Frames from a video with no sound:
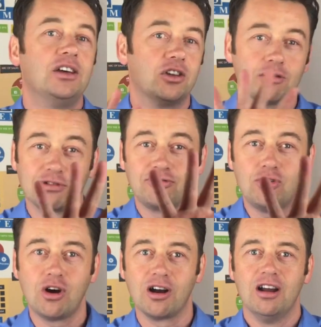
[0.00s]
Number
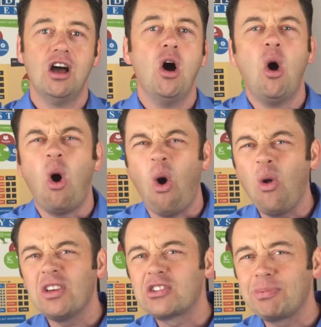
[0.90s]
four,
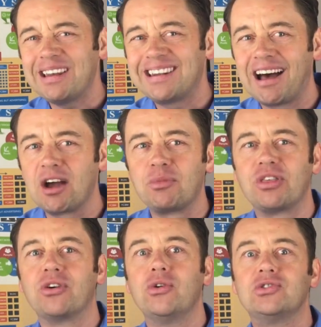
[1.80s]
only spend time
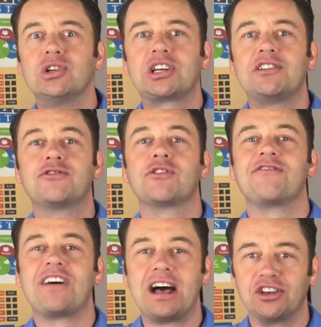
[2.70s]
with those looking for
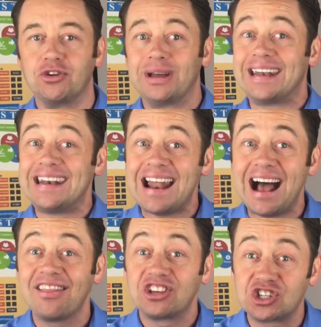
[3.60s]
value and
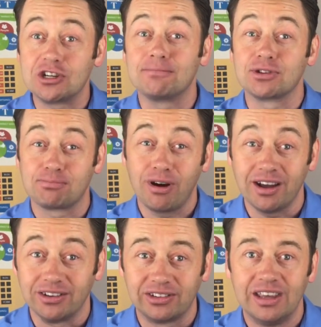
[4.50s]
not the cheapest
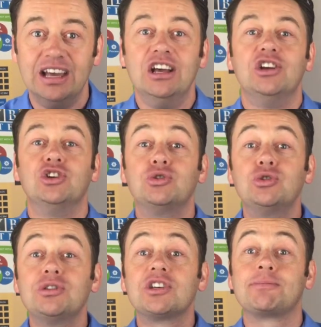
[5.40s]
price. You
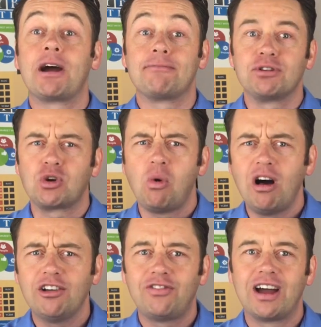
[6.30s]
do this by
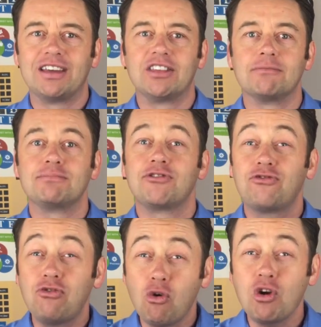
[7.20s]
pre-qualifying them
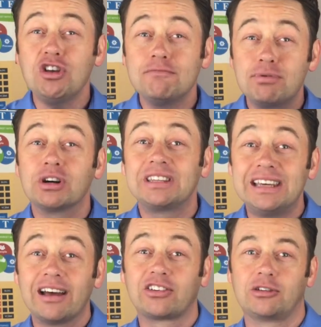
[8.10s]
before you book
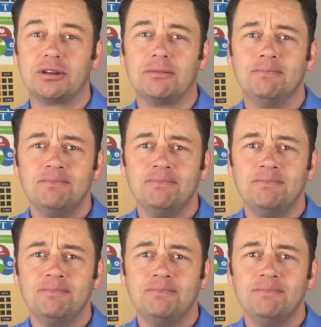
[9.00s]
the estimate,